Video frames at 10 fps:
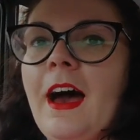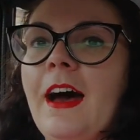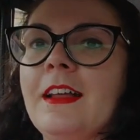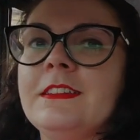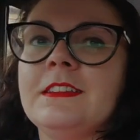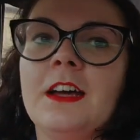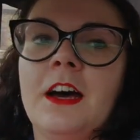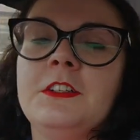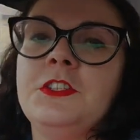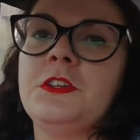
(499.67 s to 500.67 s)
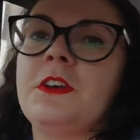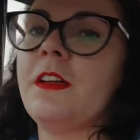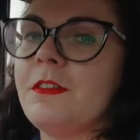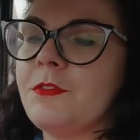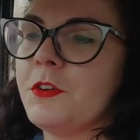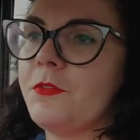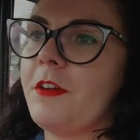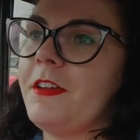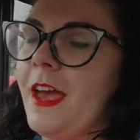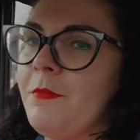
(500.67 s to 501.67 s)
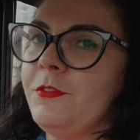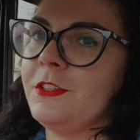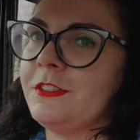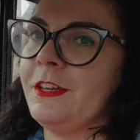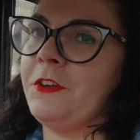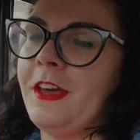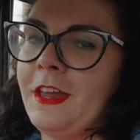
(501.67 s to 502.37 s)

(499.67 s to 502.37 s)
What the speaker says: and I do kind of look very enviously on it,